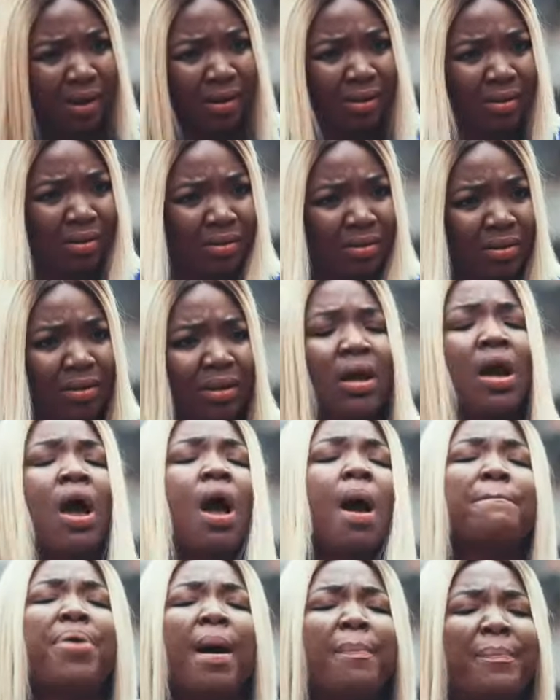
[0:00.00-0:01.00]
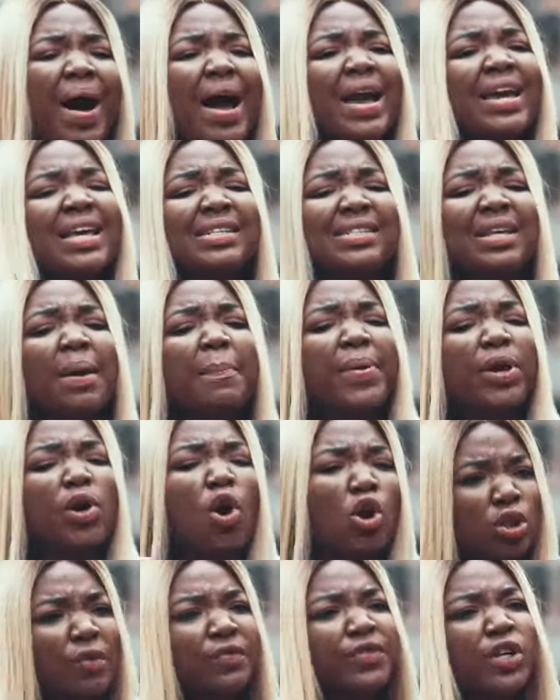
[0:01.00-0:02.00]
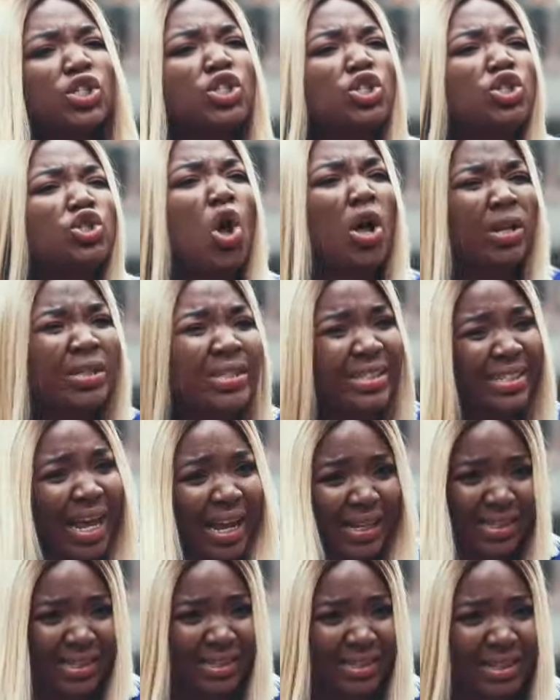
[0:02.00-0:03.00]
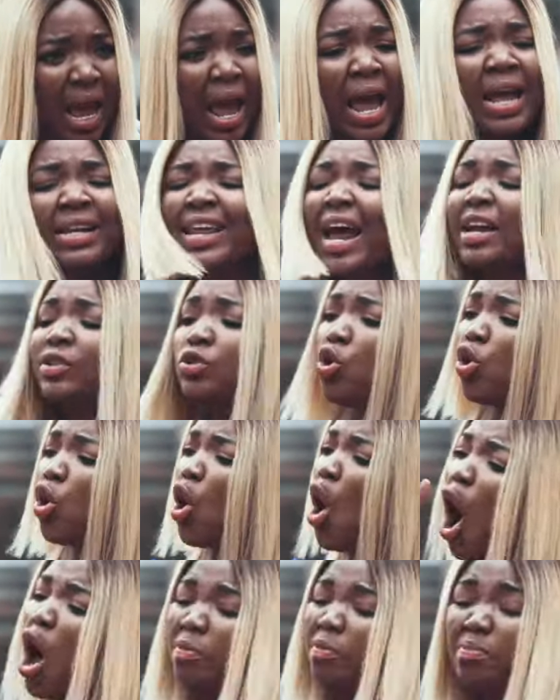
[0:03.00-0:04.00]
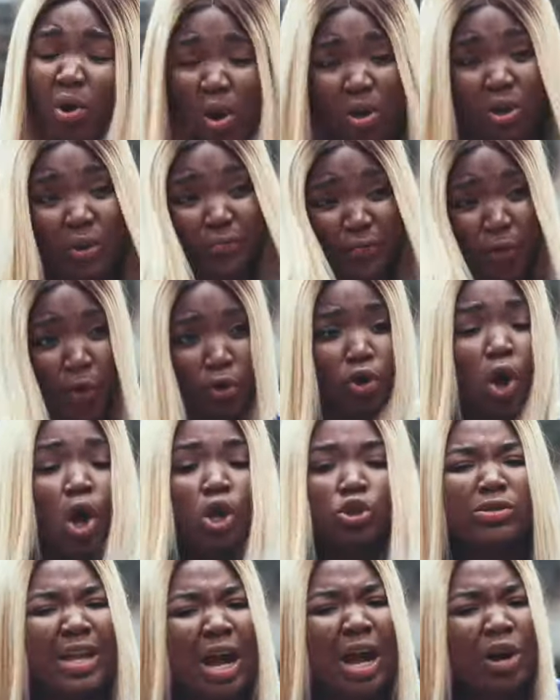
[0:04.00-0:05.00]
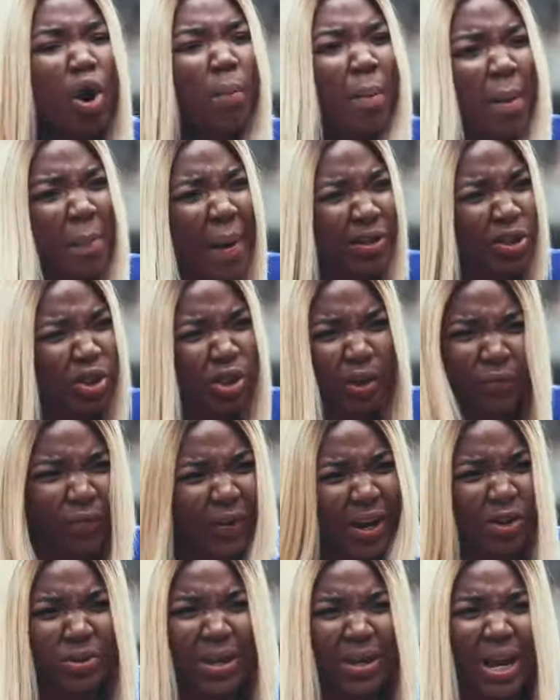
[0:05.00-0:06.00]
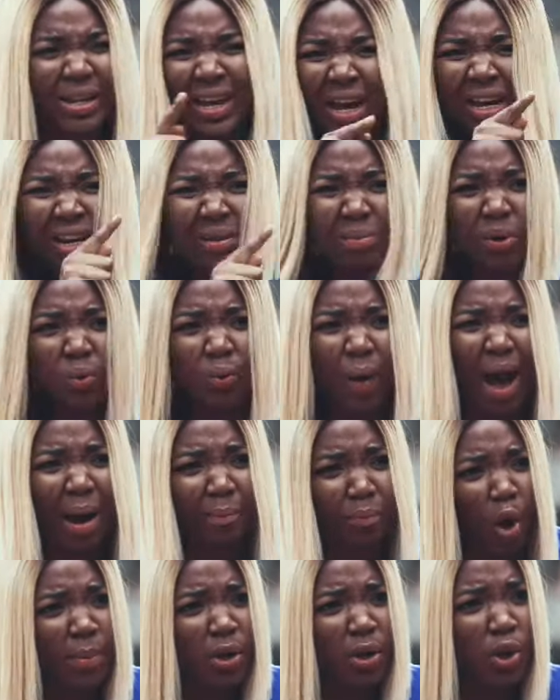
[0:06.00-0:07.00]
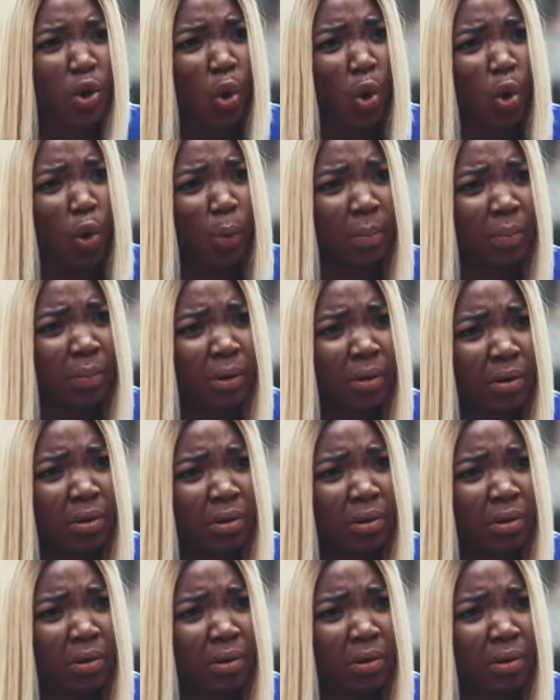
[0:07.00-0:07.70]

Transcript: Papa? Papa, is it because of this nonsense that you called me on the phone to start coming back to the village without telling me why I'm coming home?